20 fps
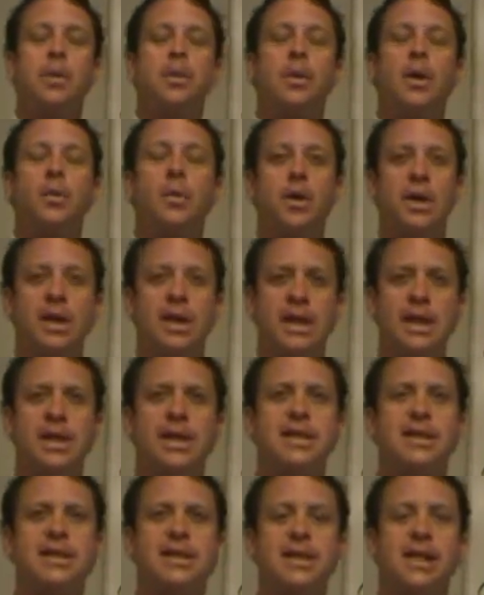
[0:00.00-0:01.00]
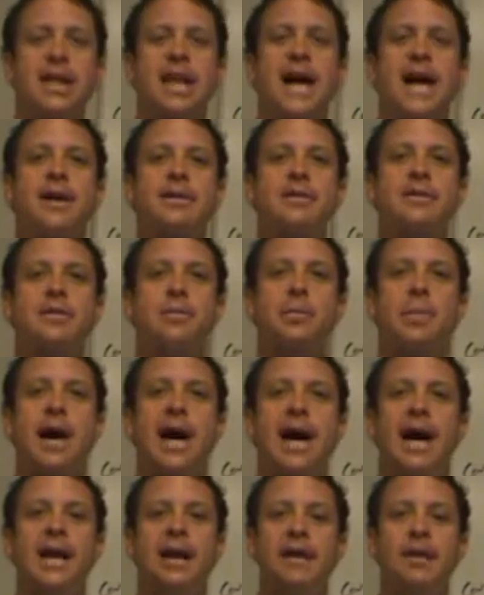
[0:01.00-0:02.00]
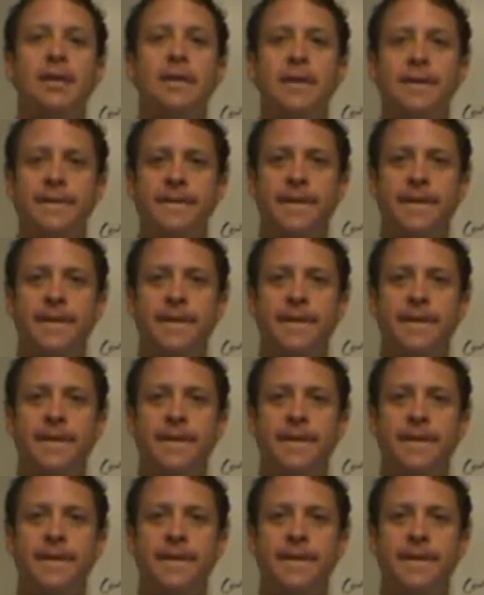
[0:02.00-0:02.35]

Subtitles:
but what it is allows the buyer